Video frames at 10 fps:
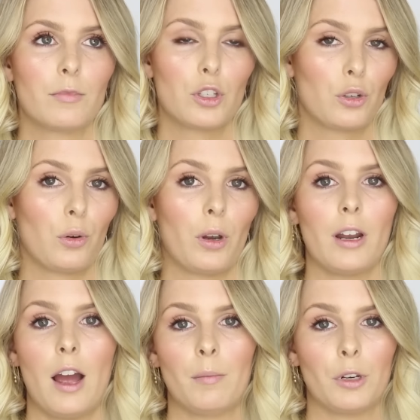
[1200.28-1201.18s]
screw
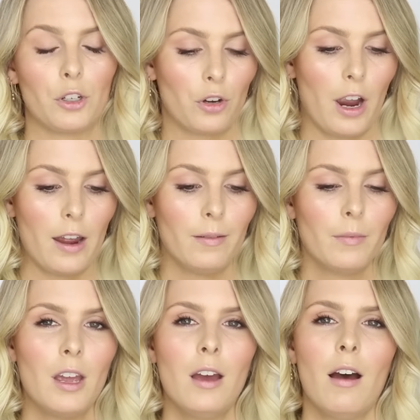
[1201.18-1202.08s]
it, I'm going to try it.
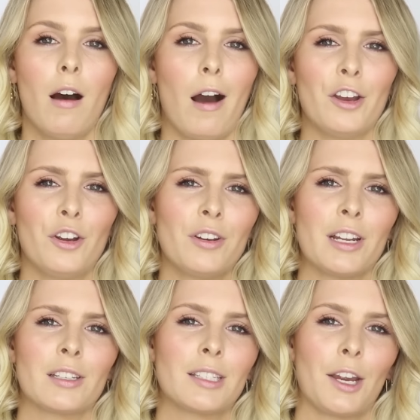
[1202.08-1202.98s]
I don't
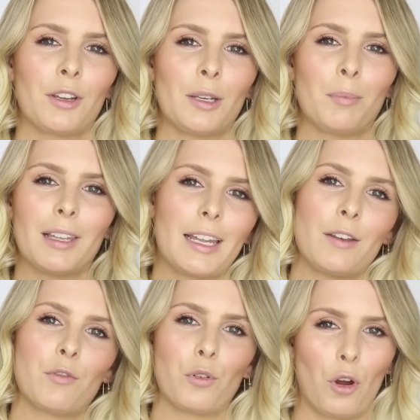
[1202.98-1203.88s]
necessarily
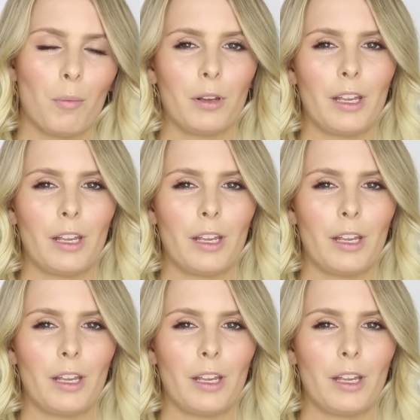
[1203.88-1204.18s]
believe or not